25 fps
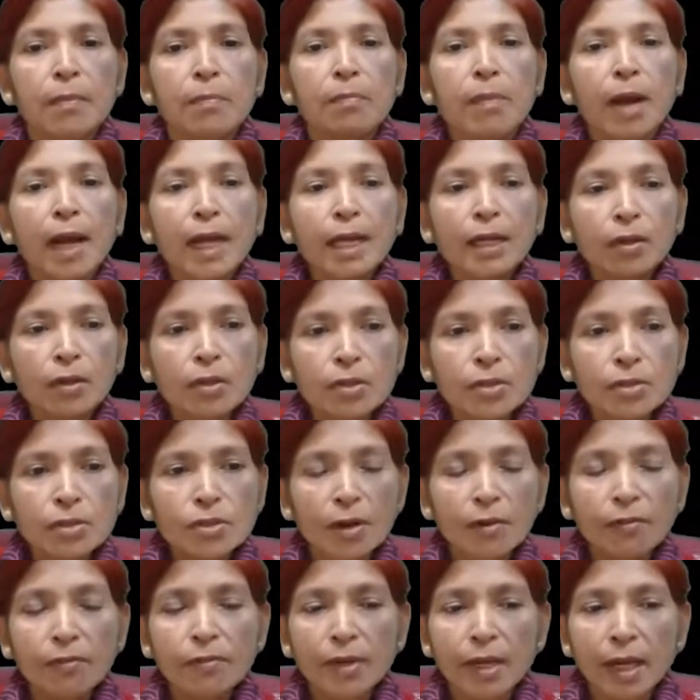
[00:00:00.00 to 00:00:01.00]

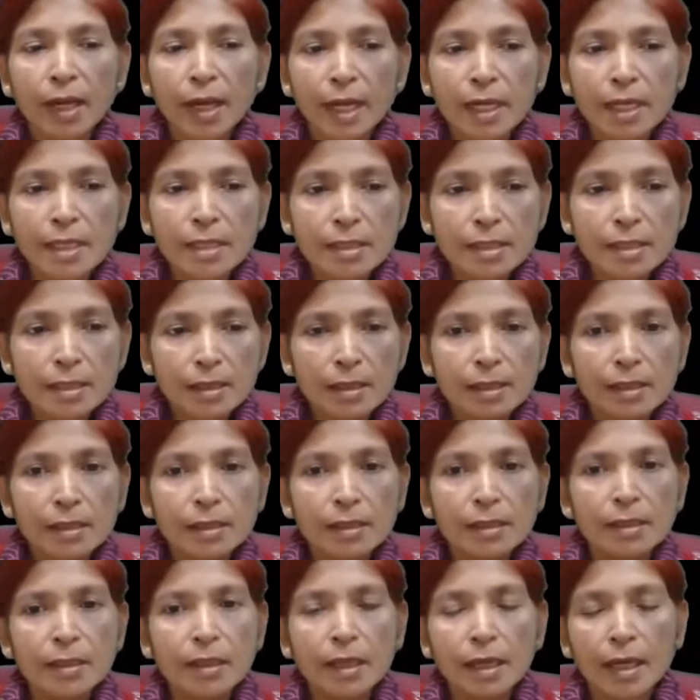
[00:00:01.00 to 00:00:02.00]
Microsoft
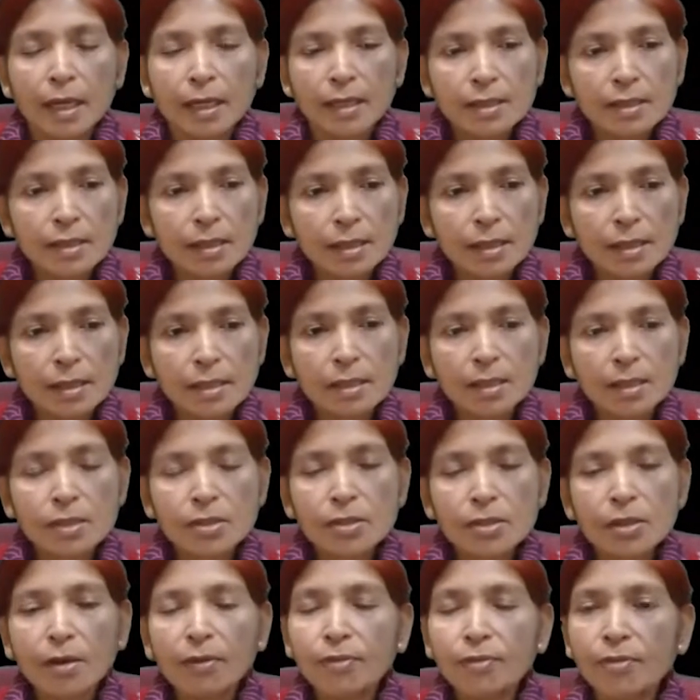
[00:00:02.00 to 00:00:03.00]
Excel. Excel is a
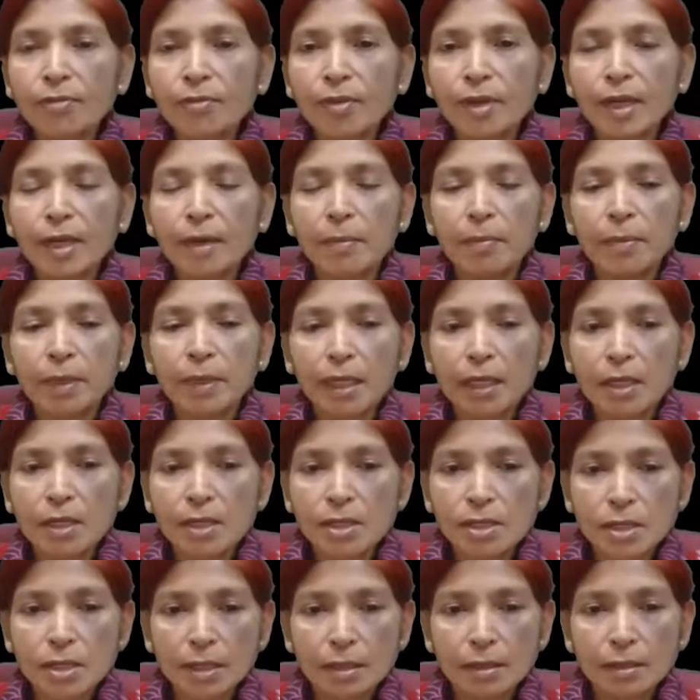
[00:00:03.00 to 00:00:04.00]
software
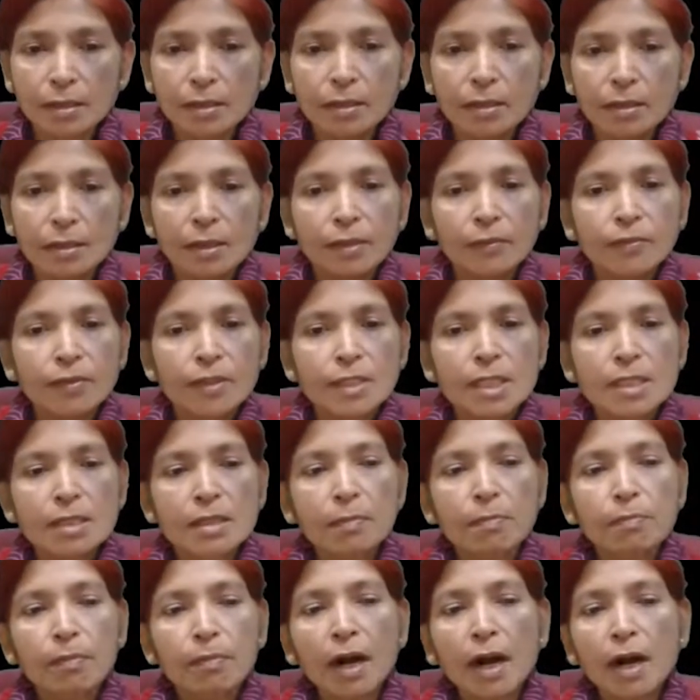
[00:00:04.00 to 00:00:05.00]
application which is
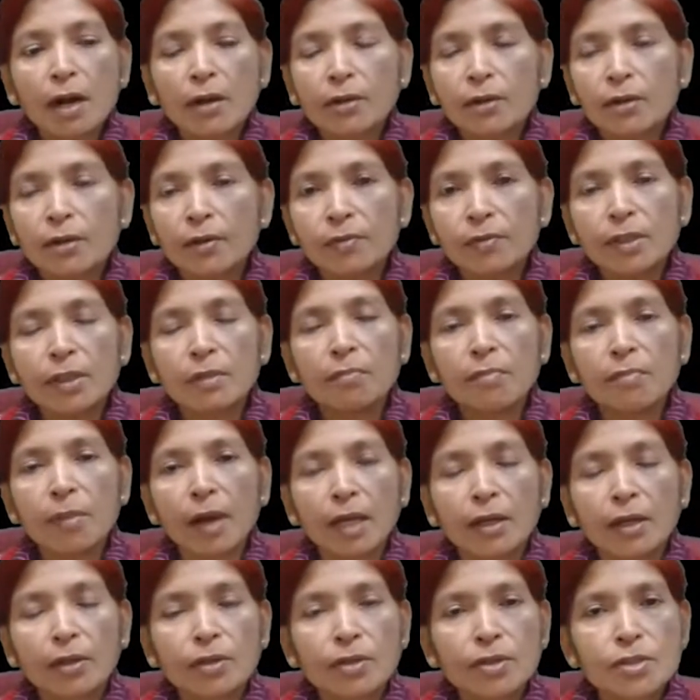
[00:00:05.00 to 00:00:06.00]
a part of the
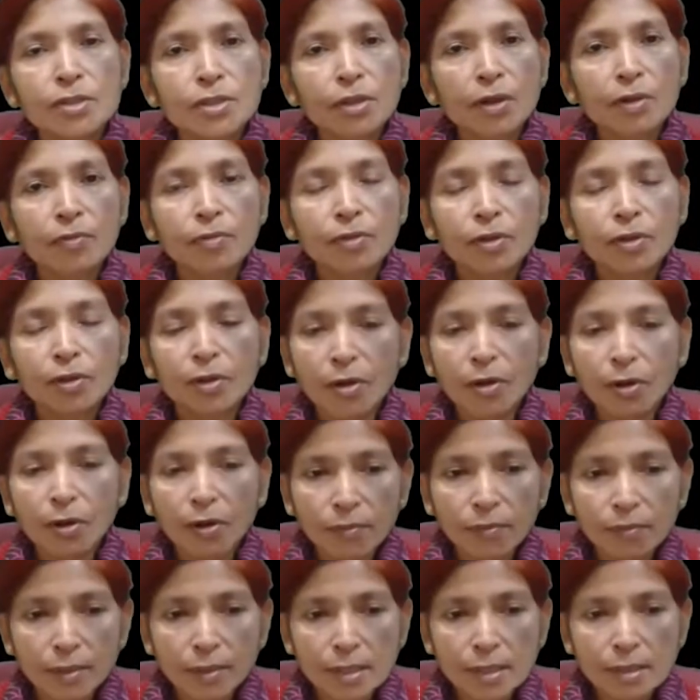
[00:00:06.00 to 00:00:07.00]
Microsoft
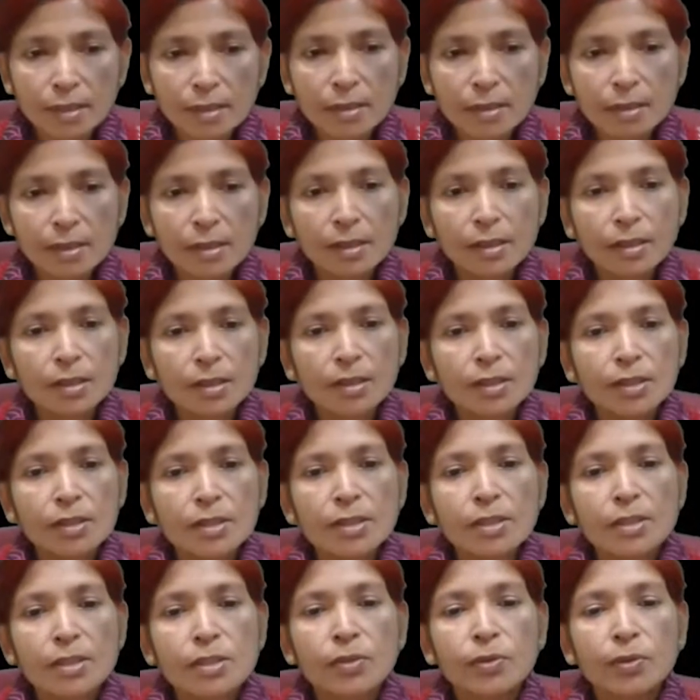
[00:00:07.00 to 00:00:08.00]
Office
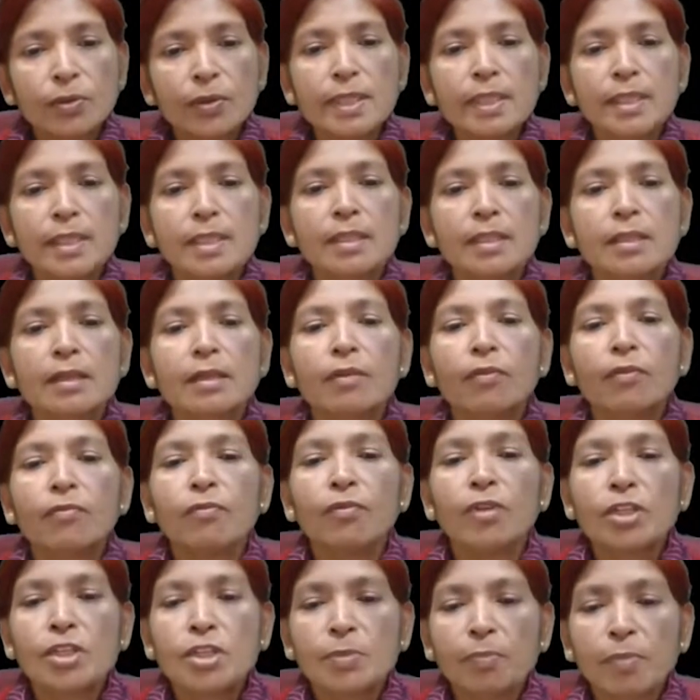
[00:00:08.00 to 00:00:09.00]
suites
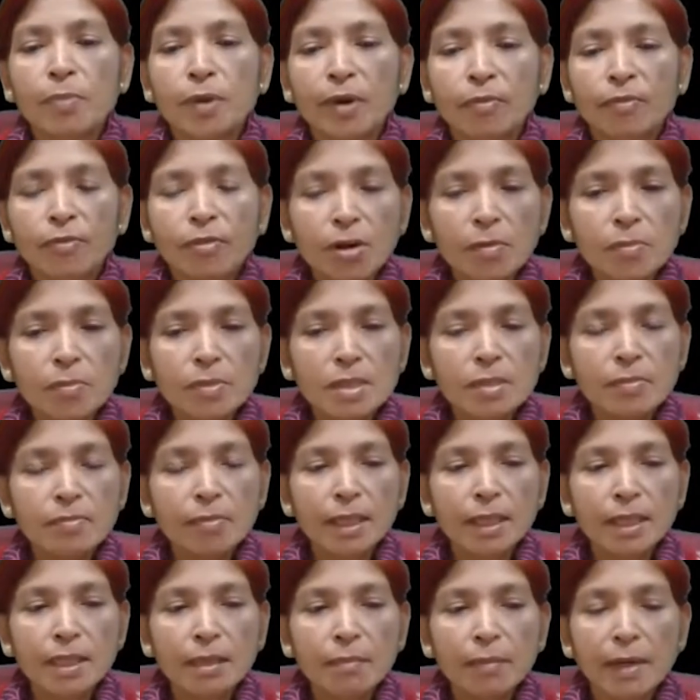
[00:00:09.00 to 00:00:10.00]
which performs
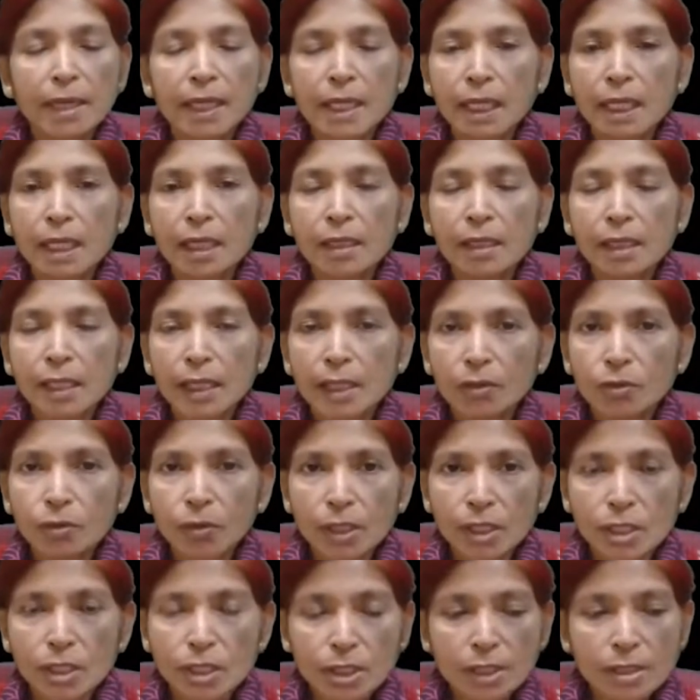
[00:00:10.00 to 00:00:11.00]
mathematical
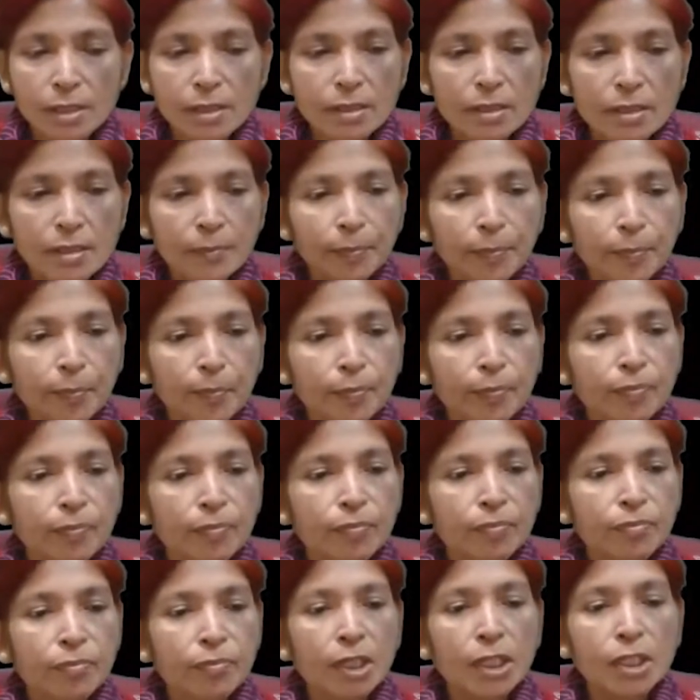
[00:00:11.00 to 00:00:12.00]
calculations.
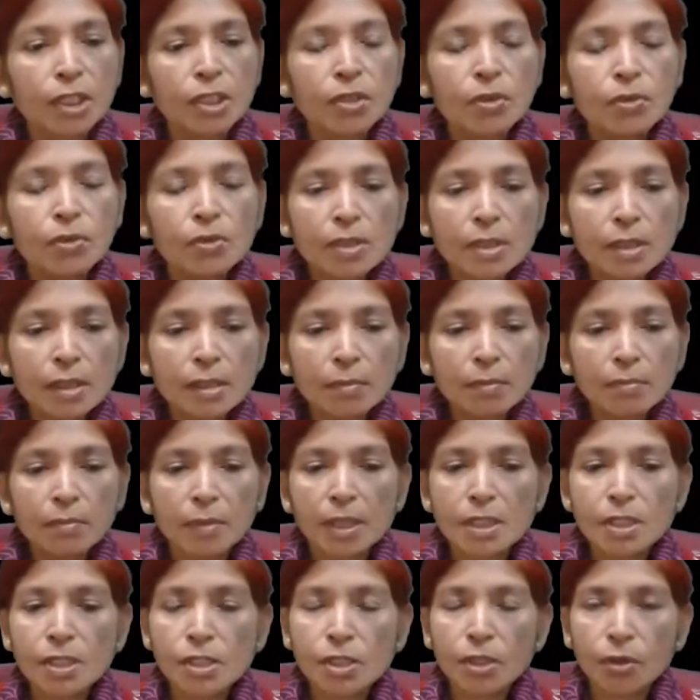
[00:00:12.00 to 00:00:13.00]
The user
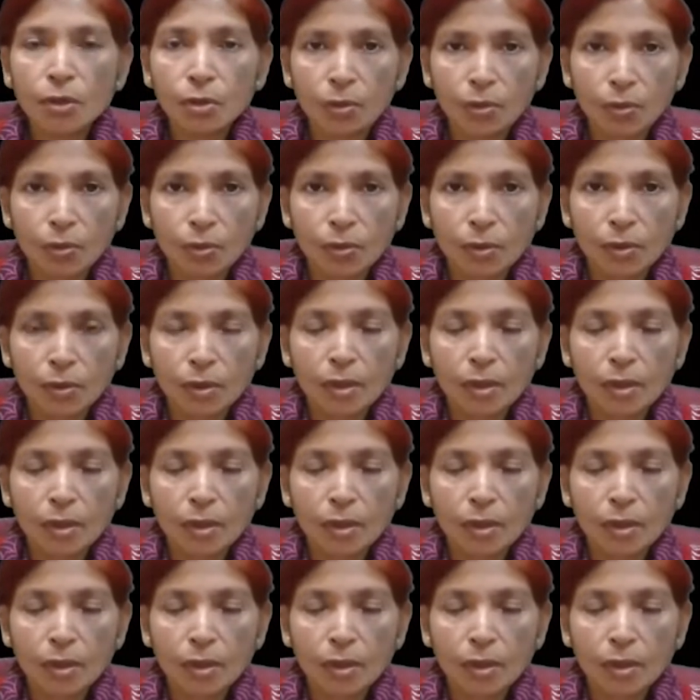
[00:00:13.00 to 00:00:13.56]
must know